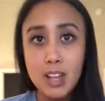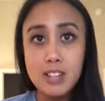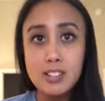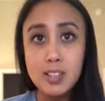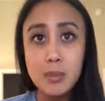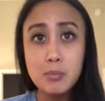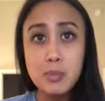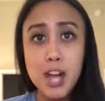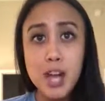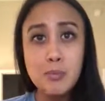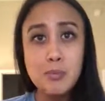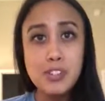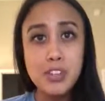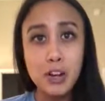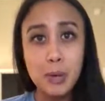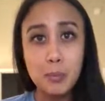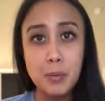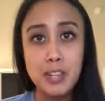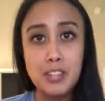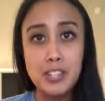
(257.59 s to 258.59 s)
Sometimes
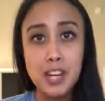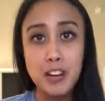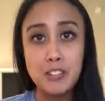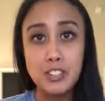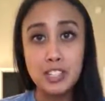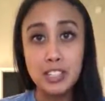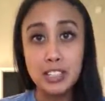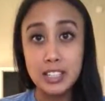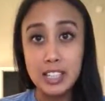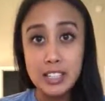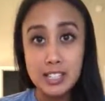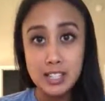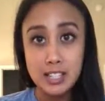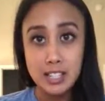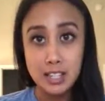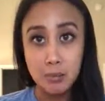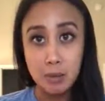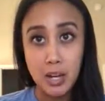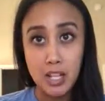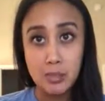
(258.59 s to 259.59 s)
therapists have to listen
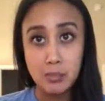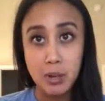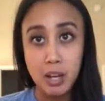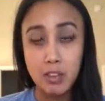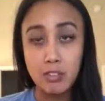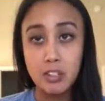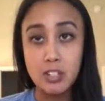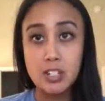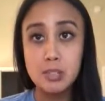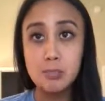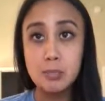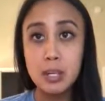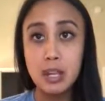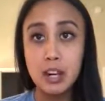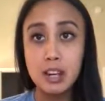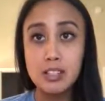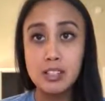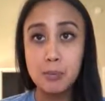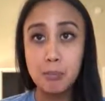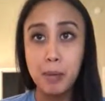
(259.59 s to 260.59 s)
to the past behaviors
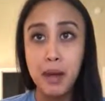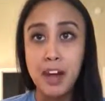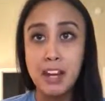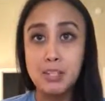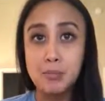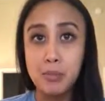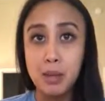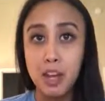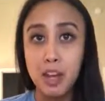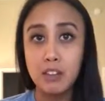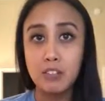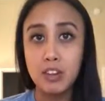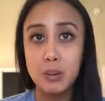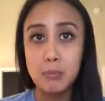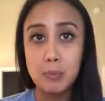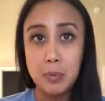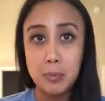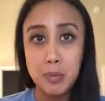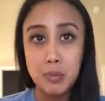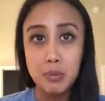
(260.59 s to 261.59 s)
because the past behavior
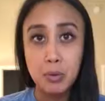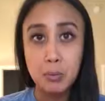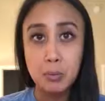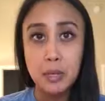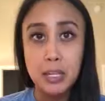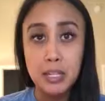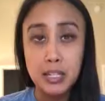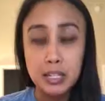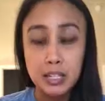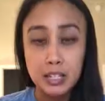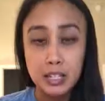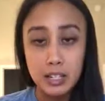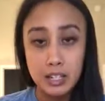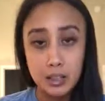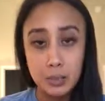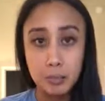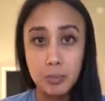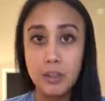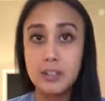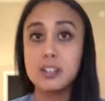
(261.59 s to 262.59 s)
may be repeated
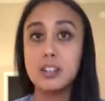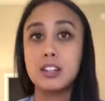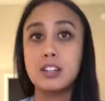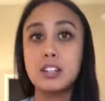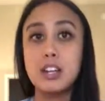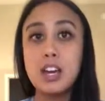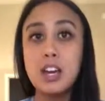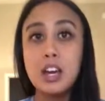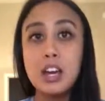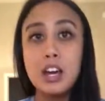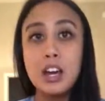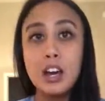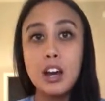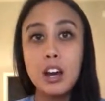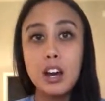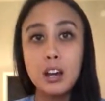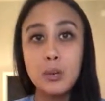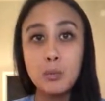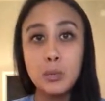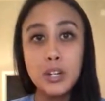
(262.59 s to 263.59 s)
in the present.
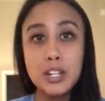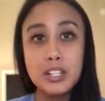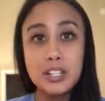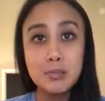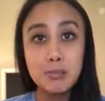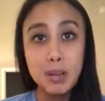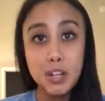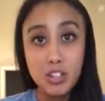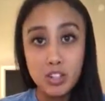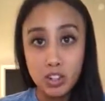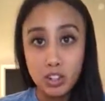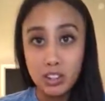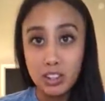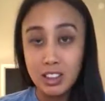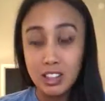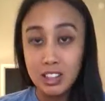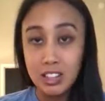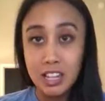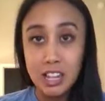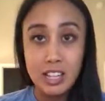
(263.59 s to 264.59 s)
We need to make sure
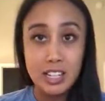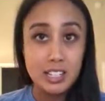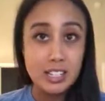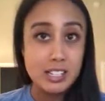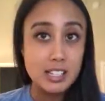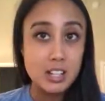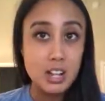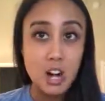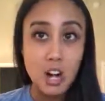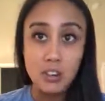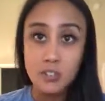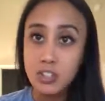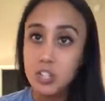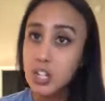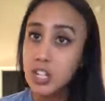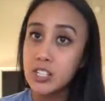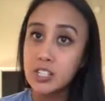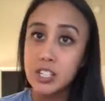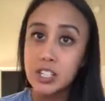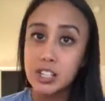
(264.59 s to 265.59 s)
that the client is not
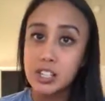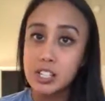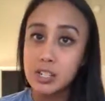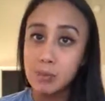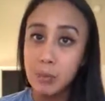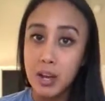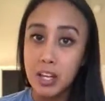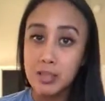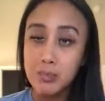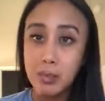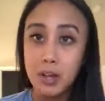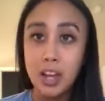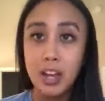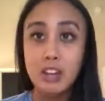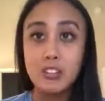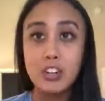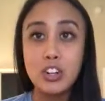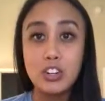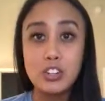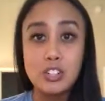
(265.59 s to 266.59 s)
rejecting these past
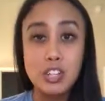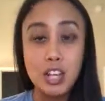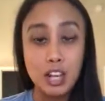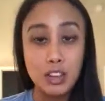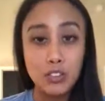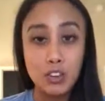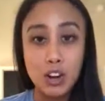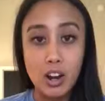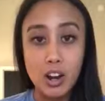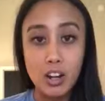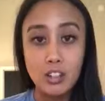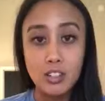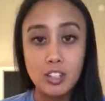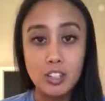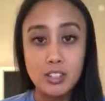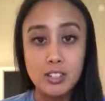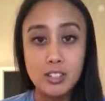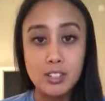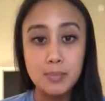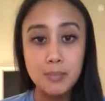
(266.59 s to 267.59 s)
behaviors and their
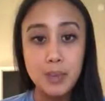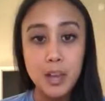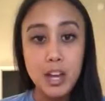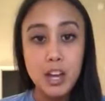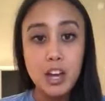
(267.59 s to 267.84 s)
actions.